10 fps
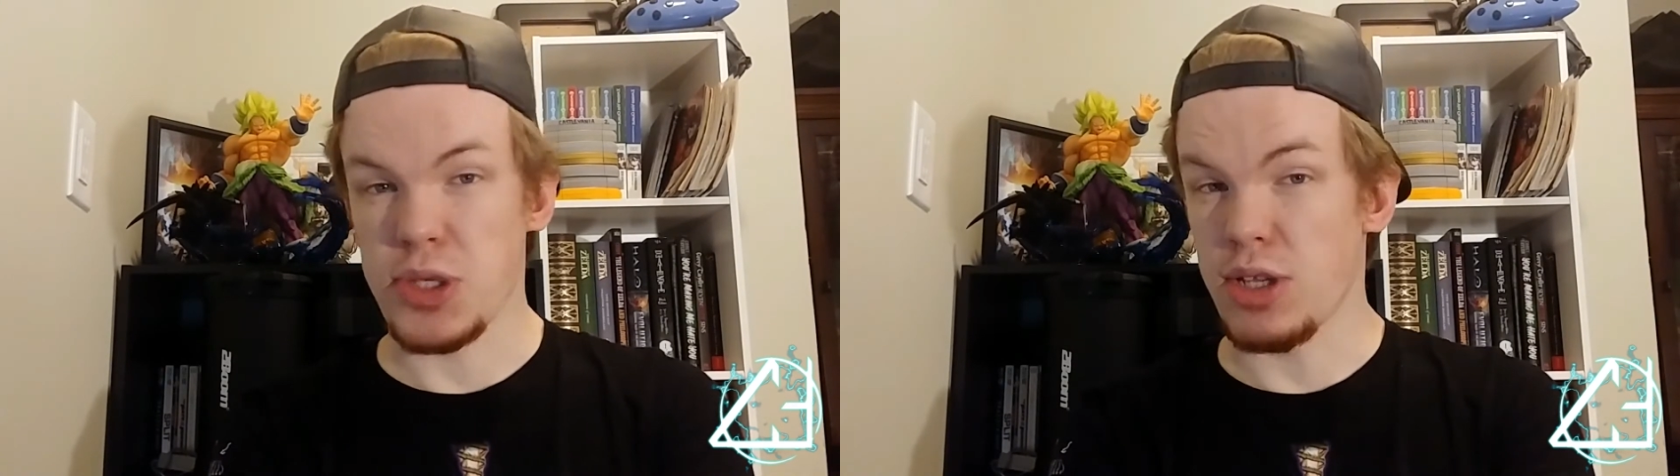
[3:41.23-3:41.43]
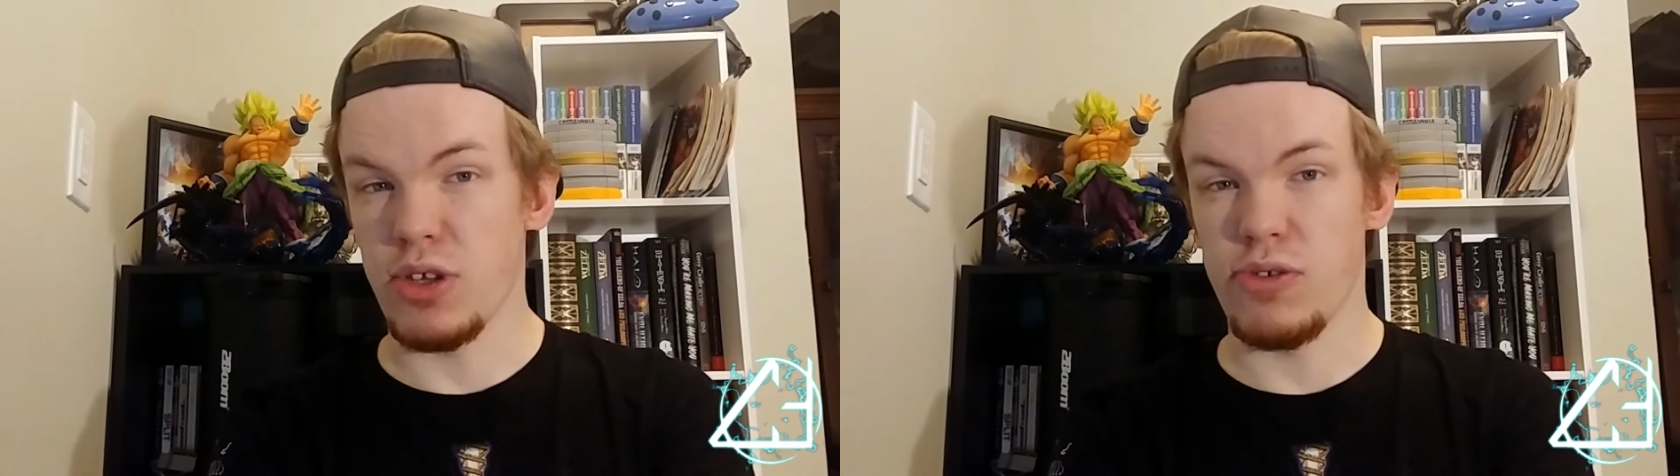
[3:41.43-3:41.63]

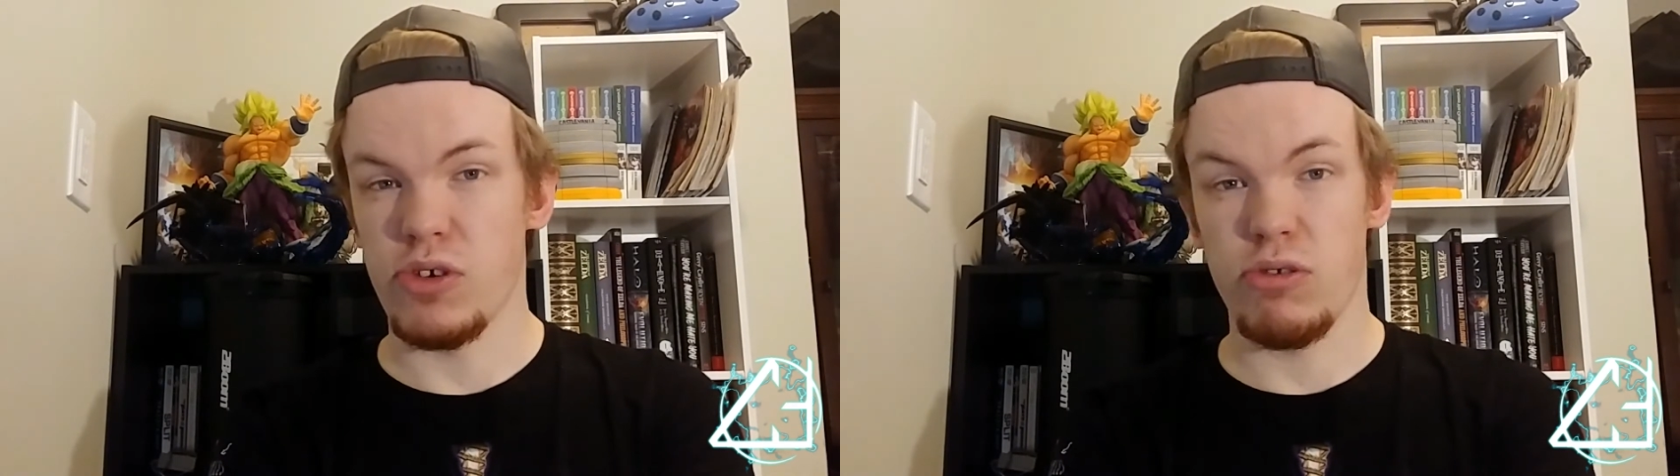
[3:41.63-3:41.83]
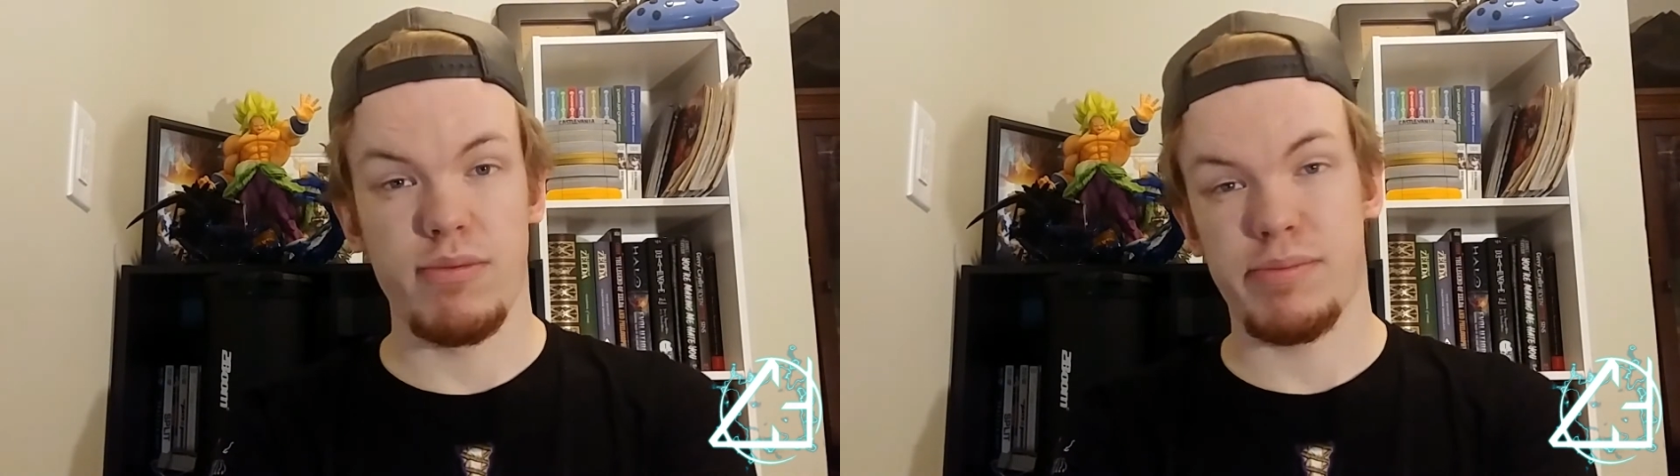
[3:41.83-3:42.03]
on
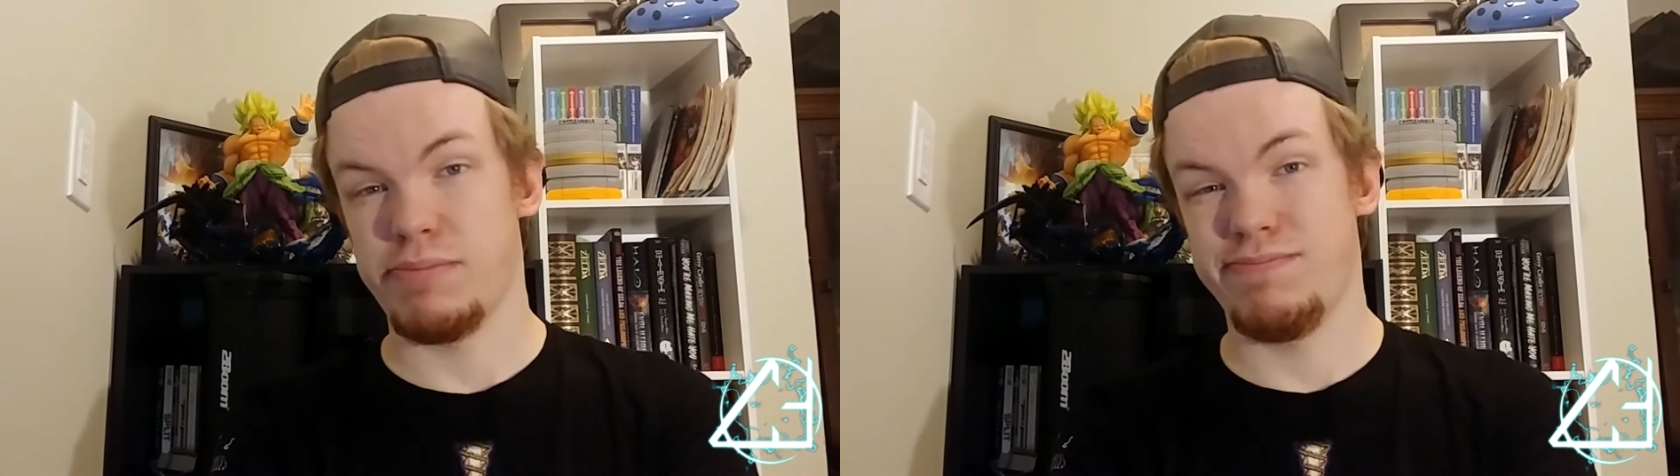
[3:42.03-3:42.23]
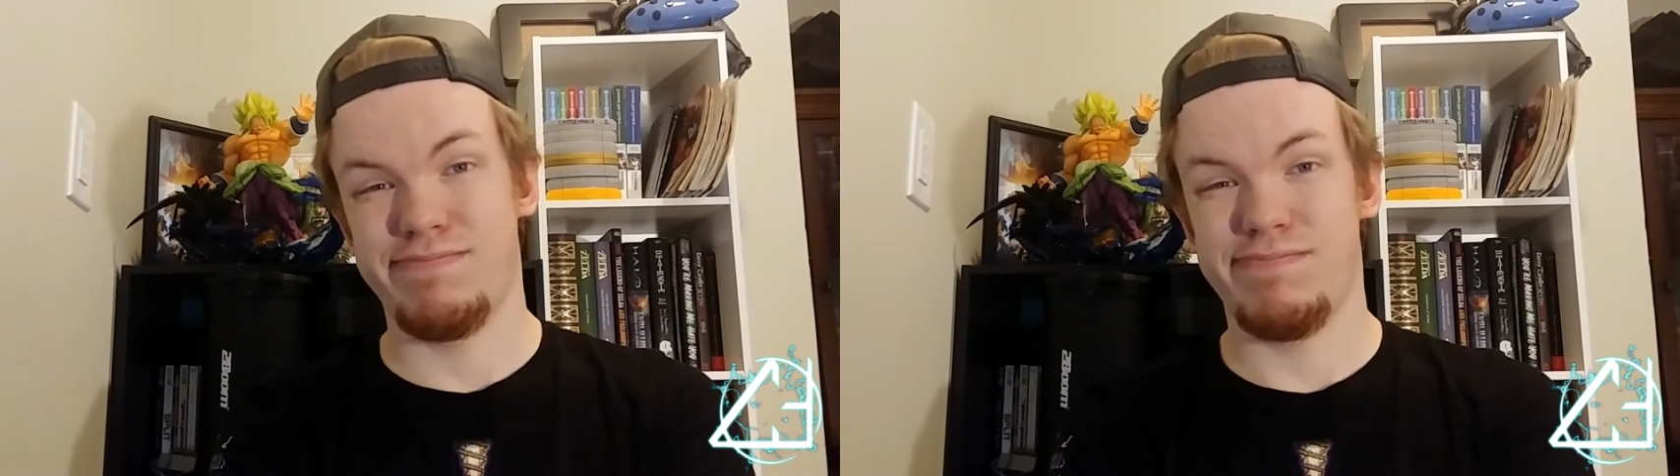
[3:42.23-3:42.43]
YouTube,
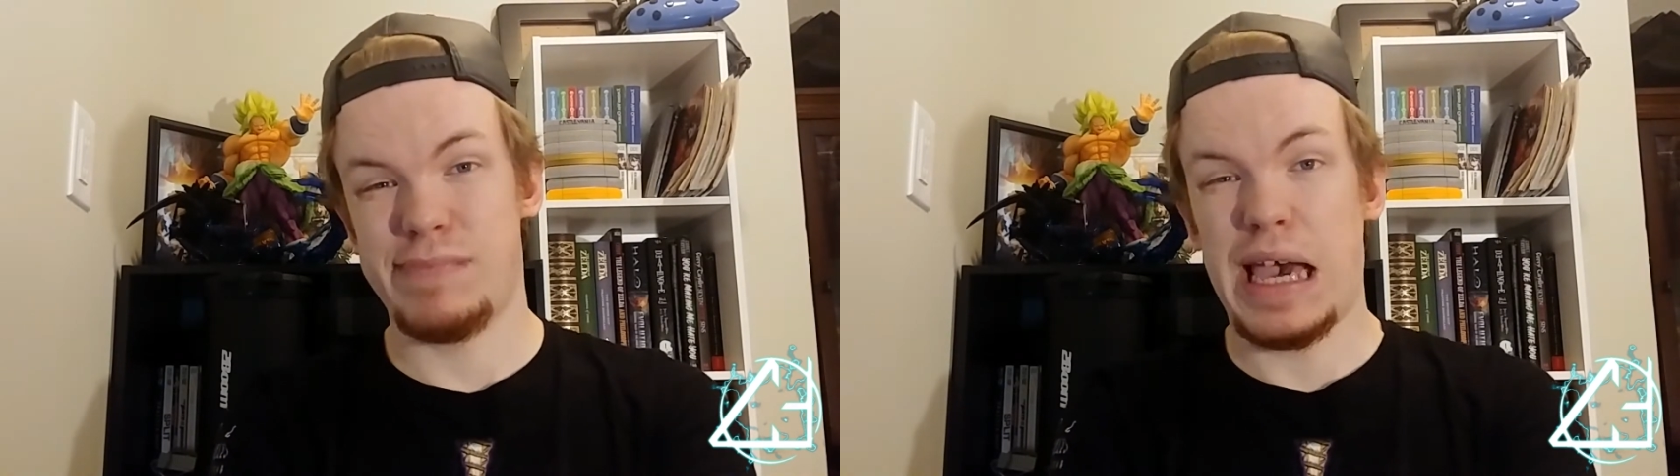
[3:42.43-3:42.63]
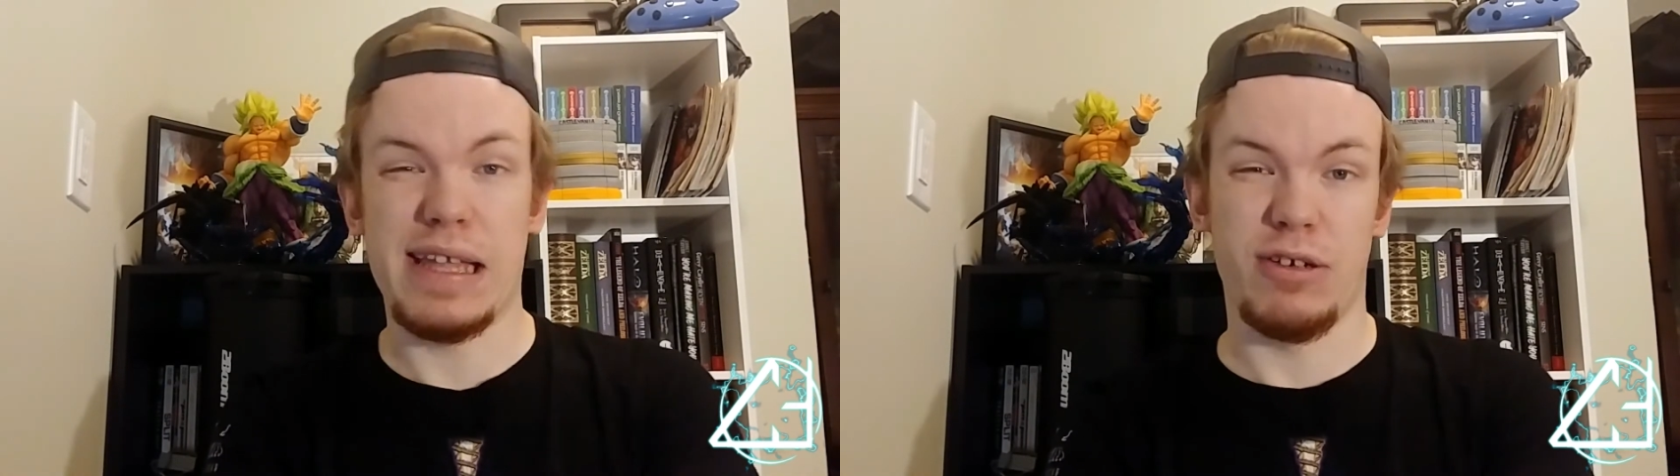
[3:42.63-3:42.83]

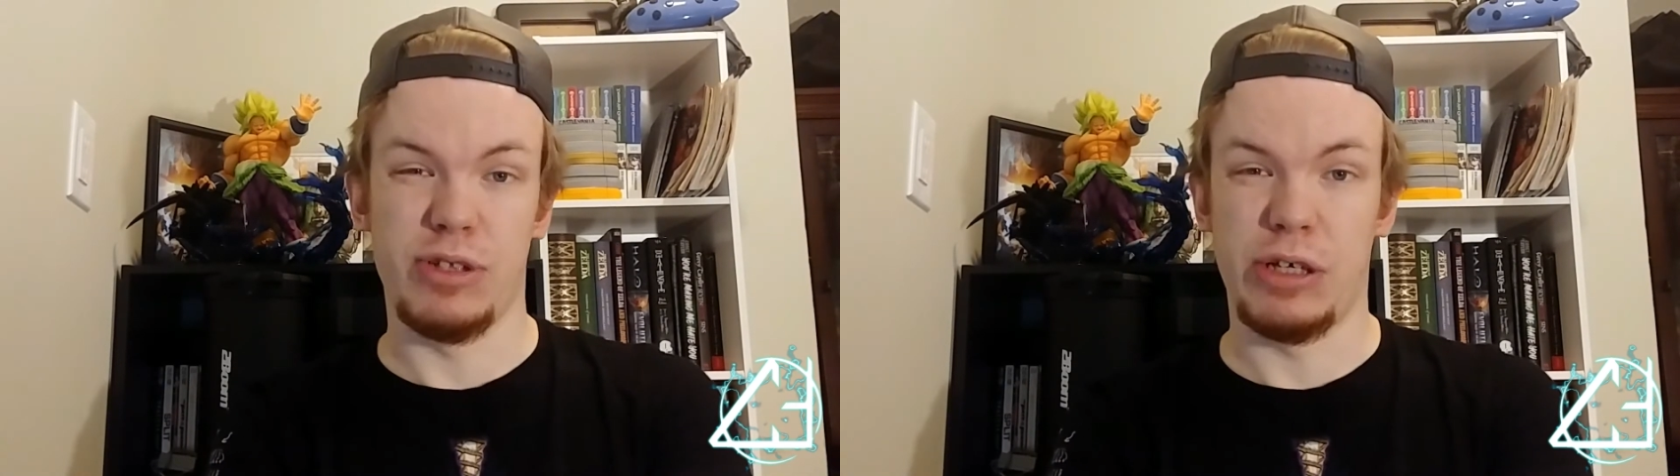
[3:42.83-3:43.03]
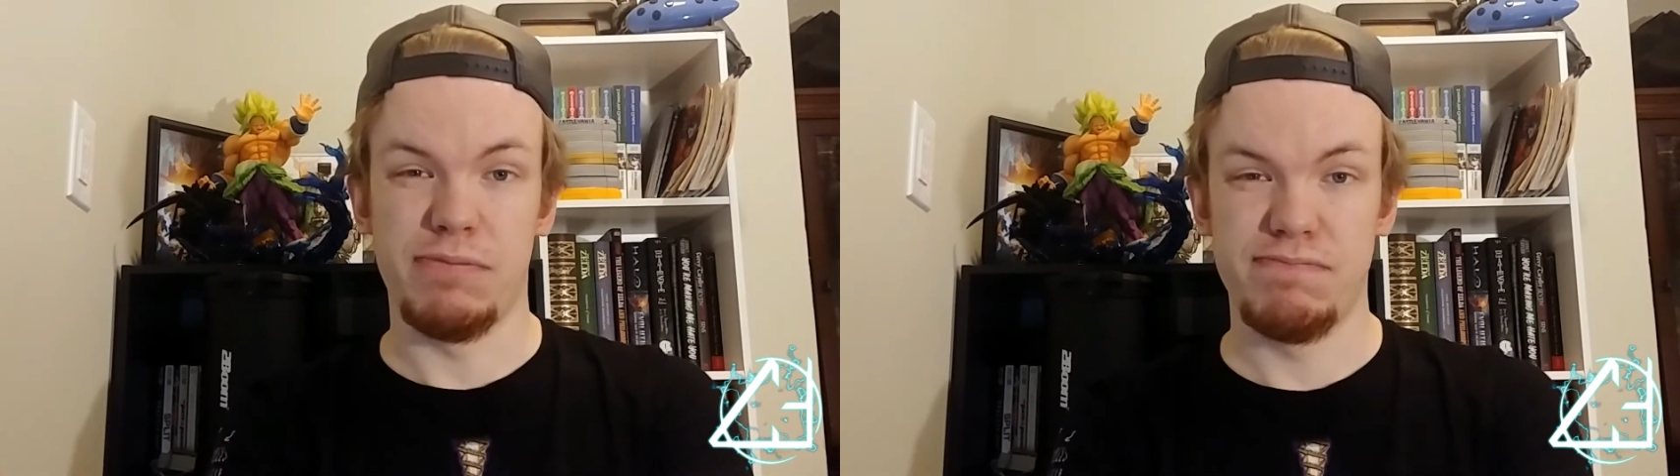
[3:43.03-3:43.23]
I don't know.